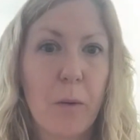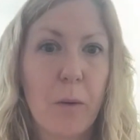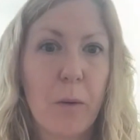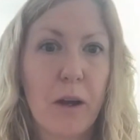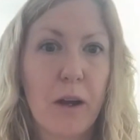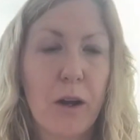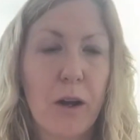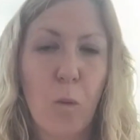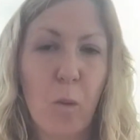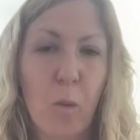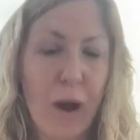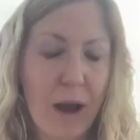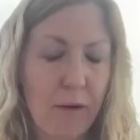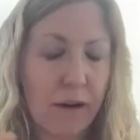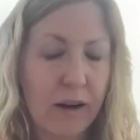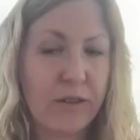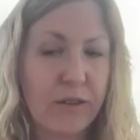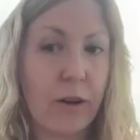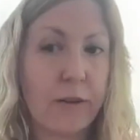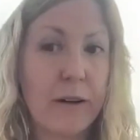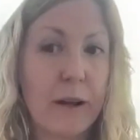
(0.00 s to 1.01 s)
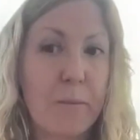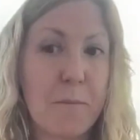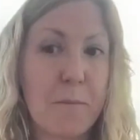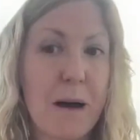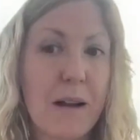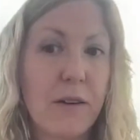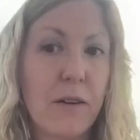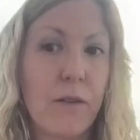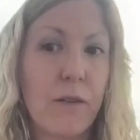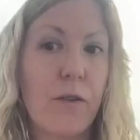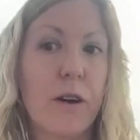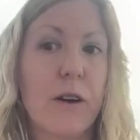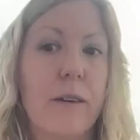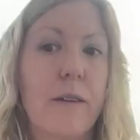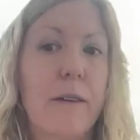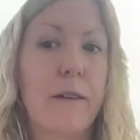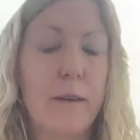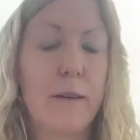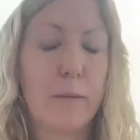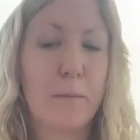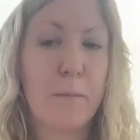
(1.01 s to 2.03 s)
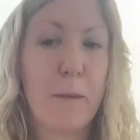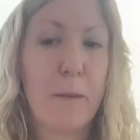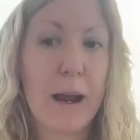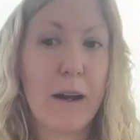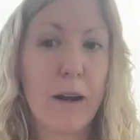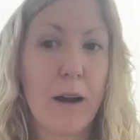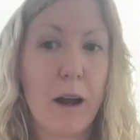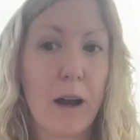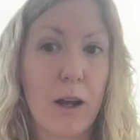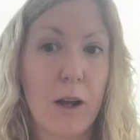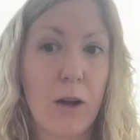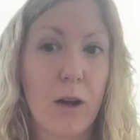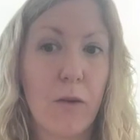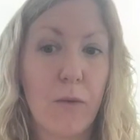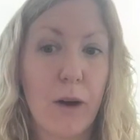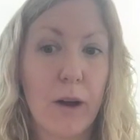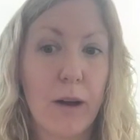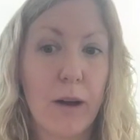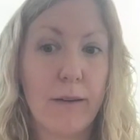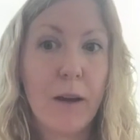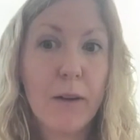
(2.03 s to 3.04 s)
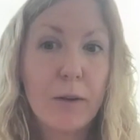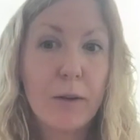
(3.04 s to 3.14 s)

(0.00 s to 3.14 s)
you know, where exotic matter, for instance, is made in our universe.